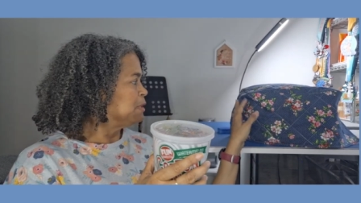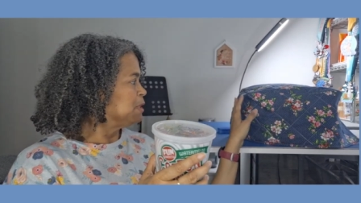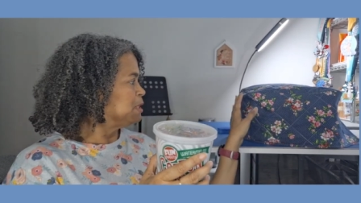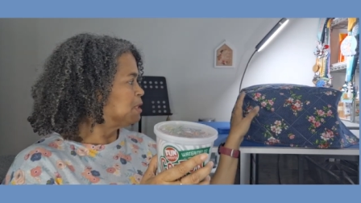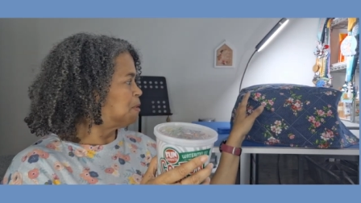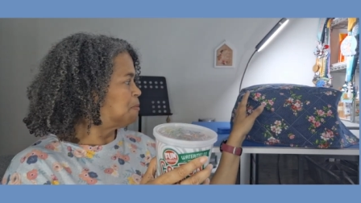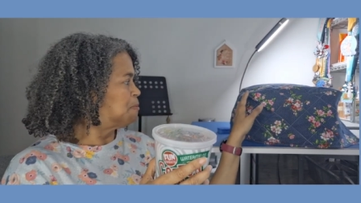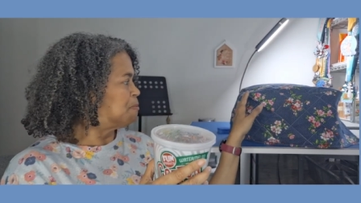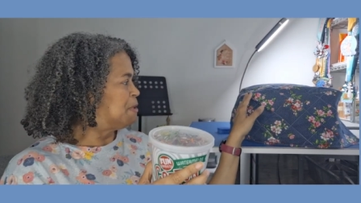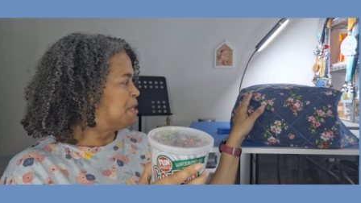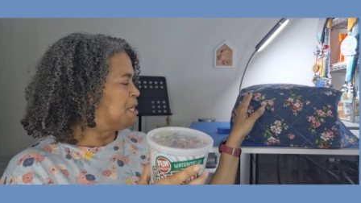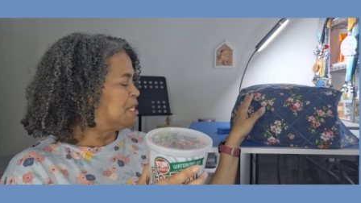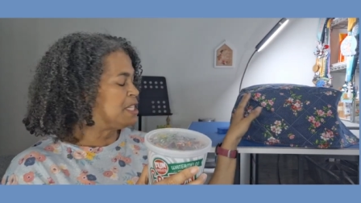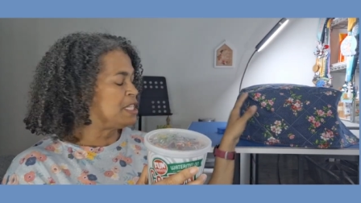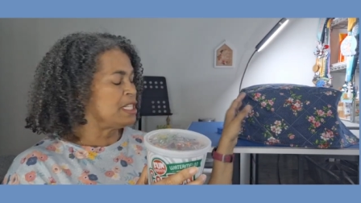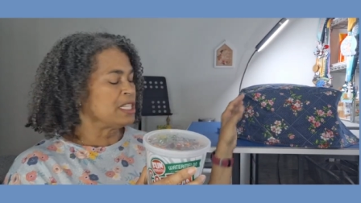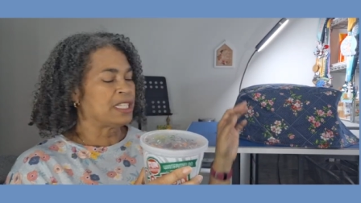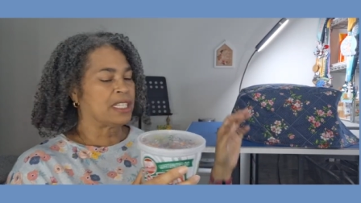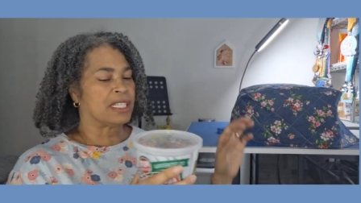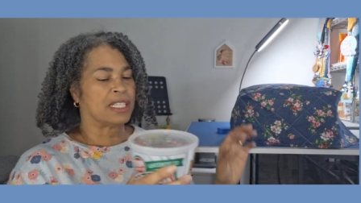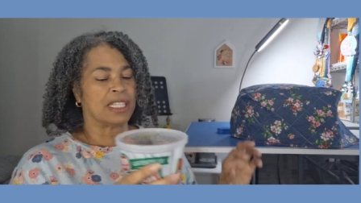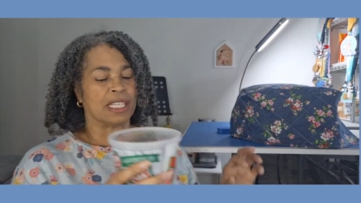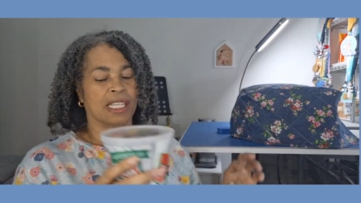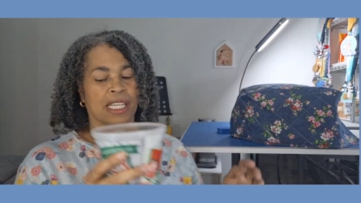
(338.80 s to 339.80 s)
the
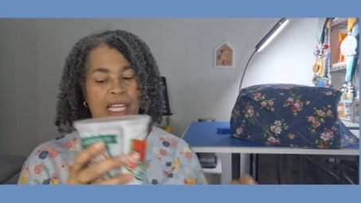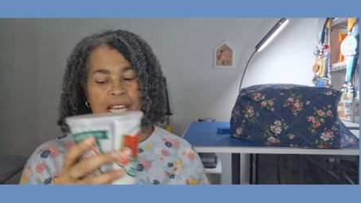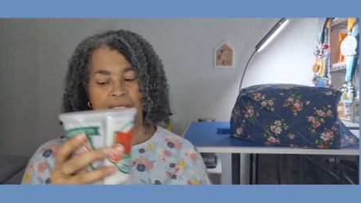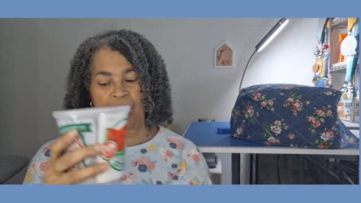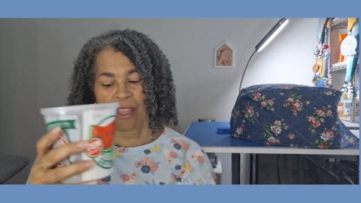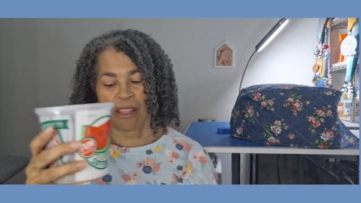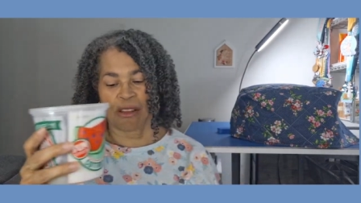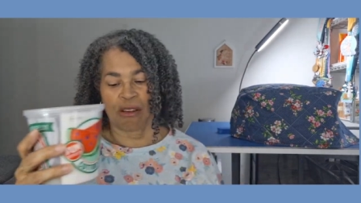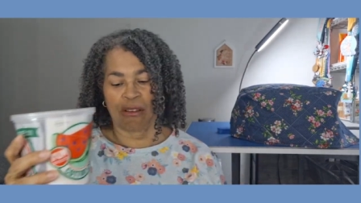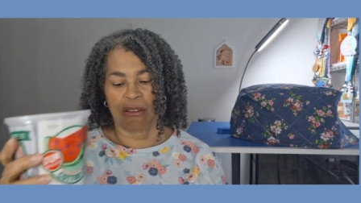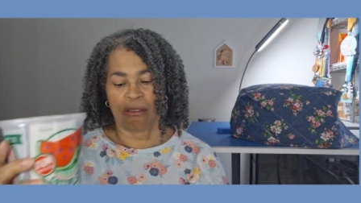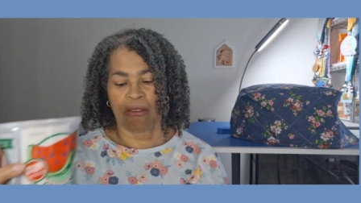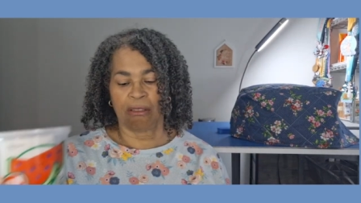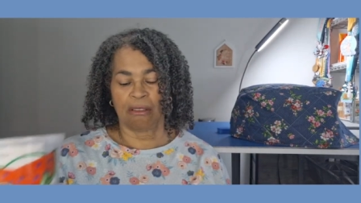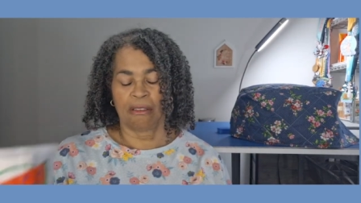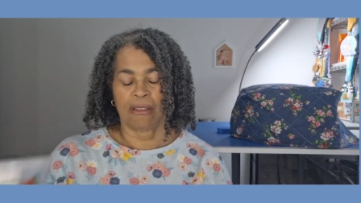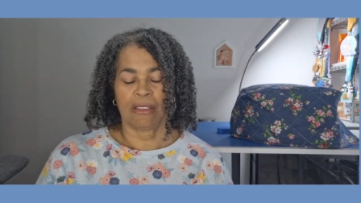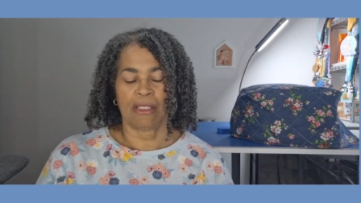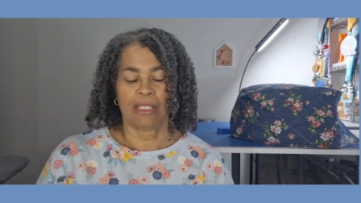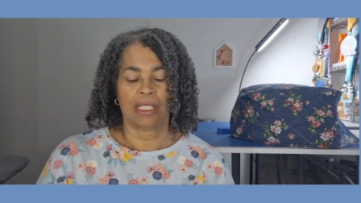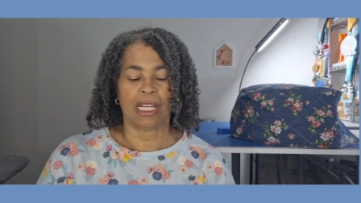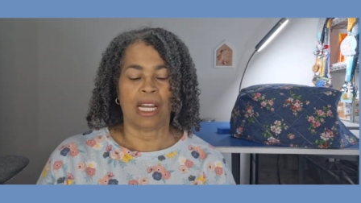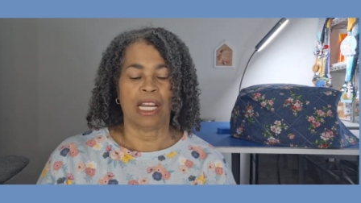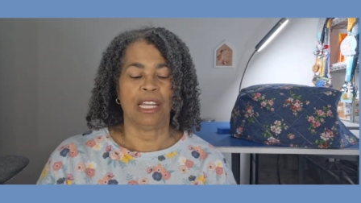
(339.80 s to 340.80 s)
pieces together.
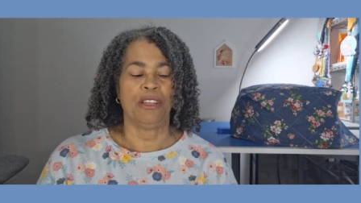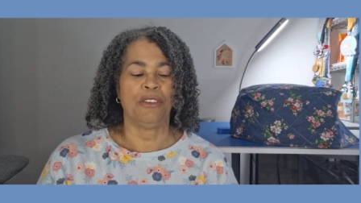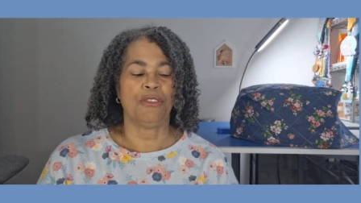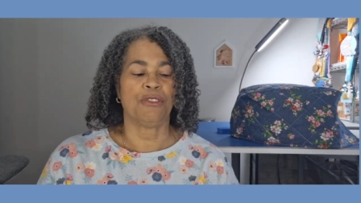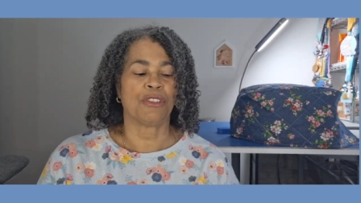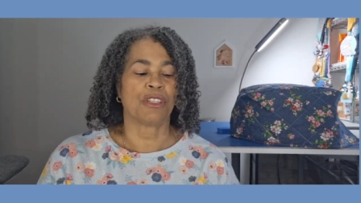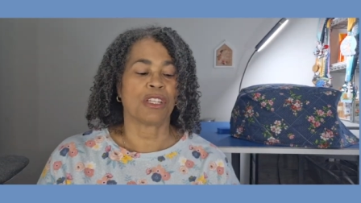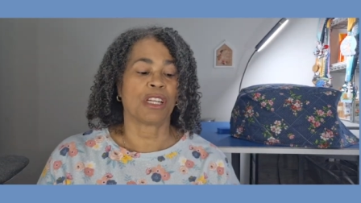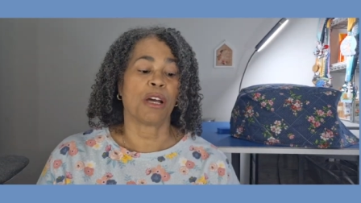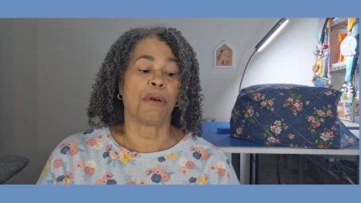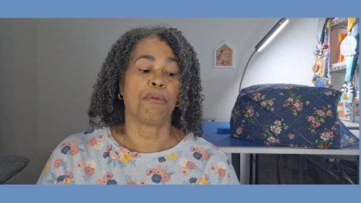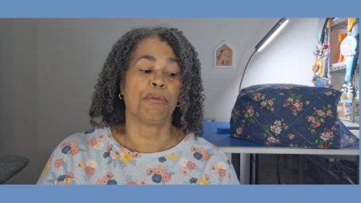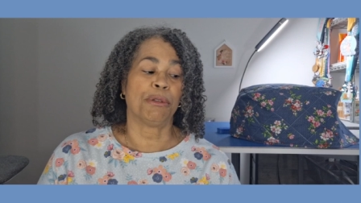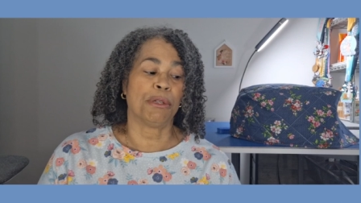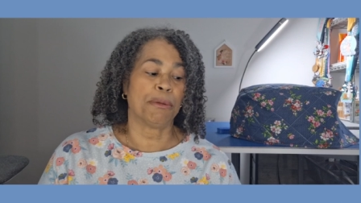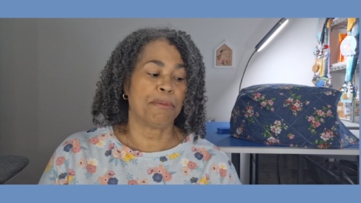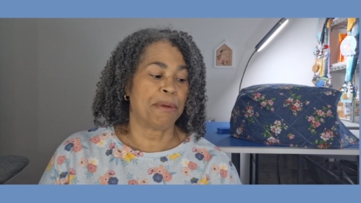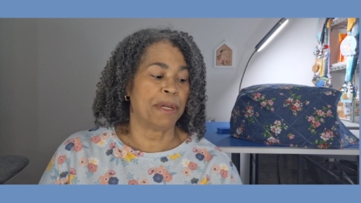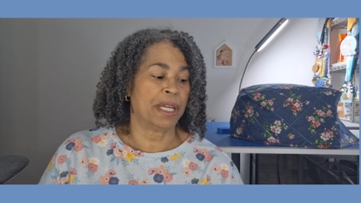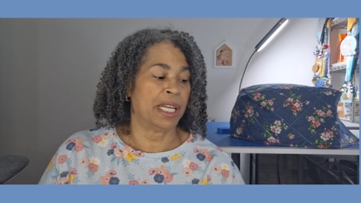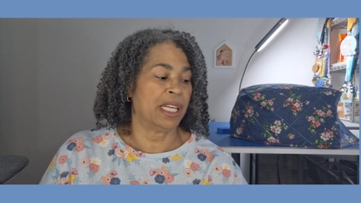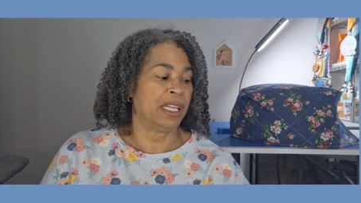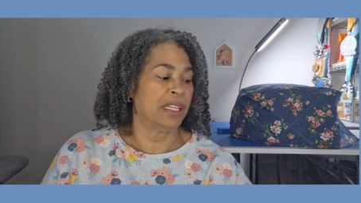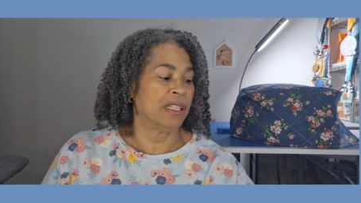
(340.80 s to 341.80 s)
I used a couple of
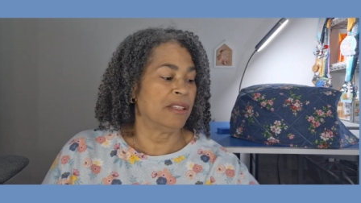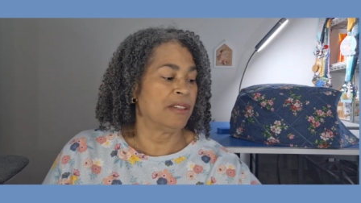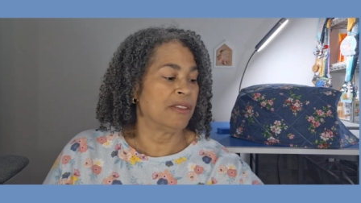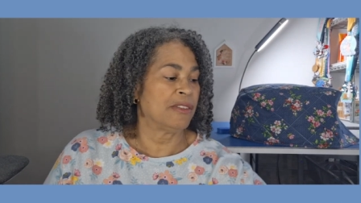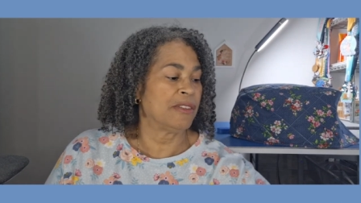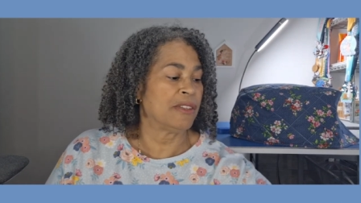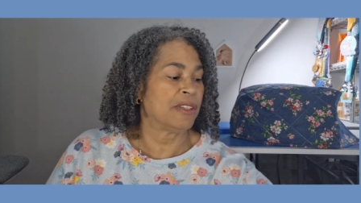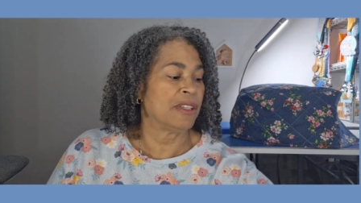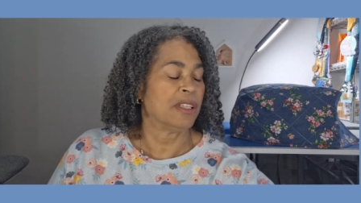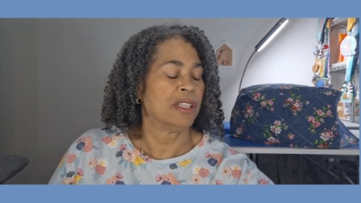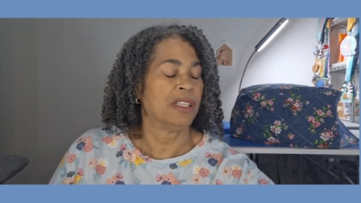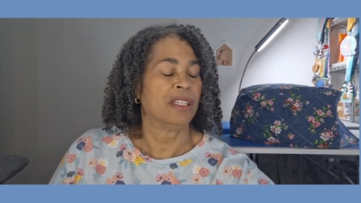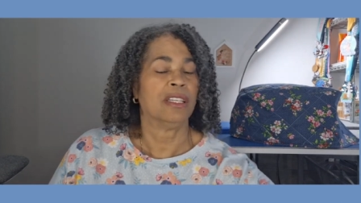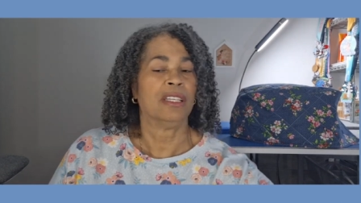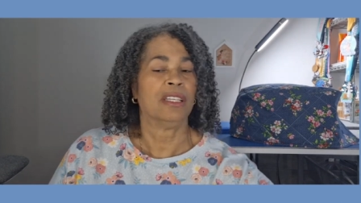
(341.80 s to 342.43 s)
pins.